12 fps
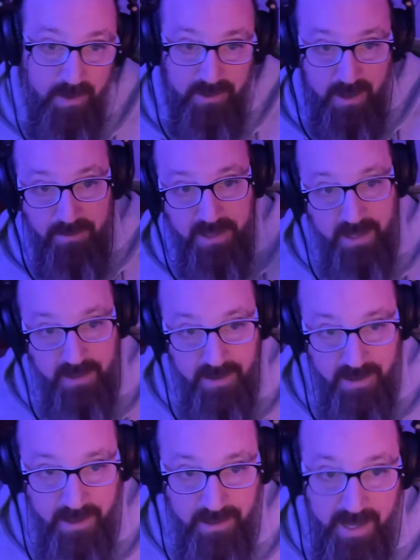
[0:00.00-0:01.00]
want them to
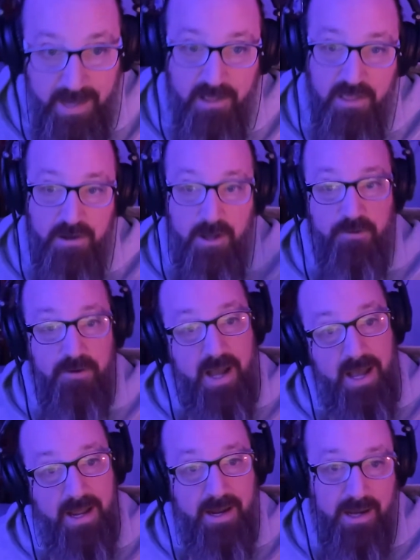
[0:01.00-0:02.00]
get to that. And then it's another
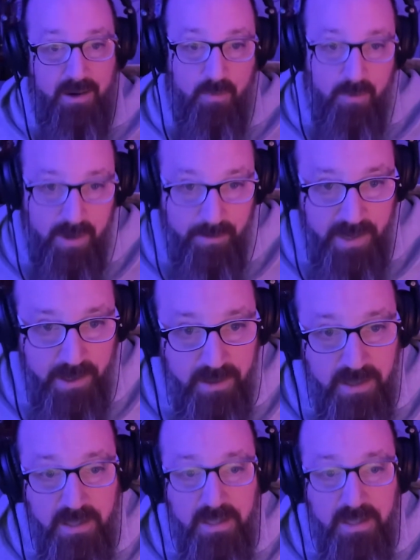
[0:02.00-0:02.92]
guy I got to worry about.